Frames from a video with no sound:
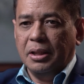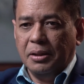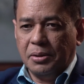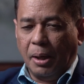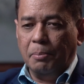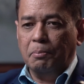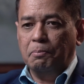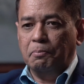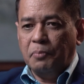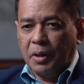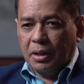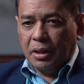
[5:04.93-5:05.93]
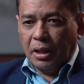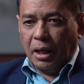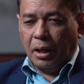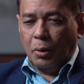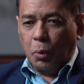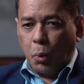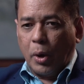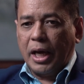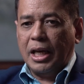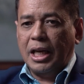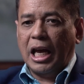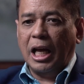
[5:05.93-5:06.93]
some
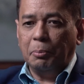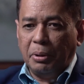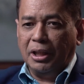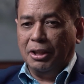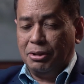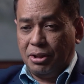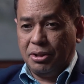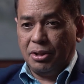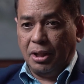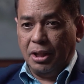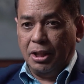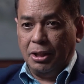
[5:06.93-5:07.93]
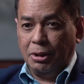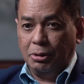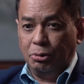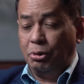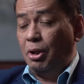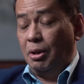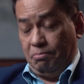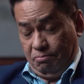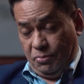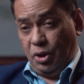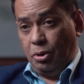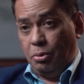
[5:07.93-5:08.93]
way helping us,
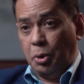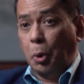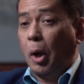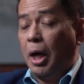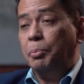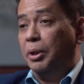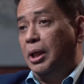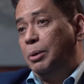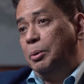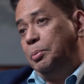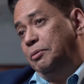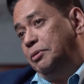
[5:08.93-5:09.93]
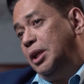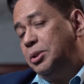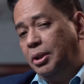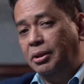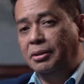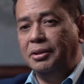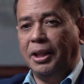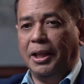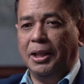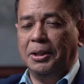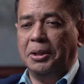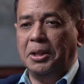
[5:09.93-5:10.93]
grow up in our profession,
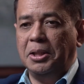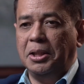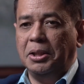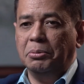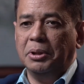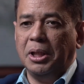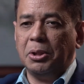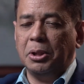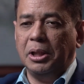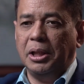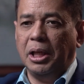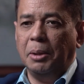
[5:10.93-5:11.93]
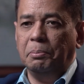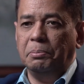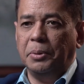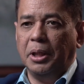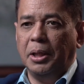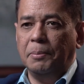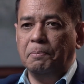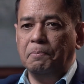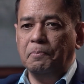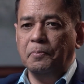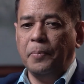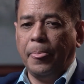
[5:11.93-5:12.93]
and he would actually help
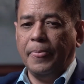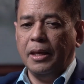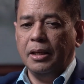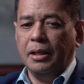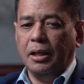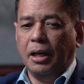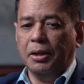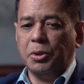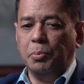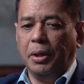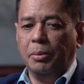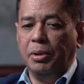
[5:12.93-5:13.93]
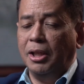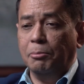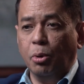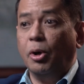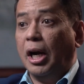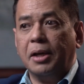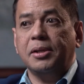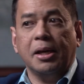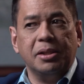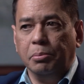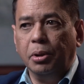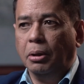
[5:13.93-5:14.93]
us by being more
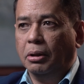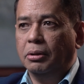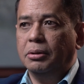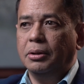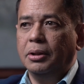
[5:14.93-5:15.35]
accessible, no?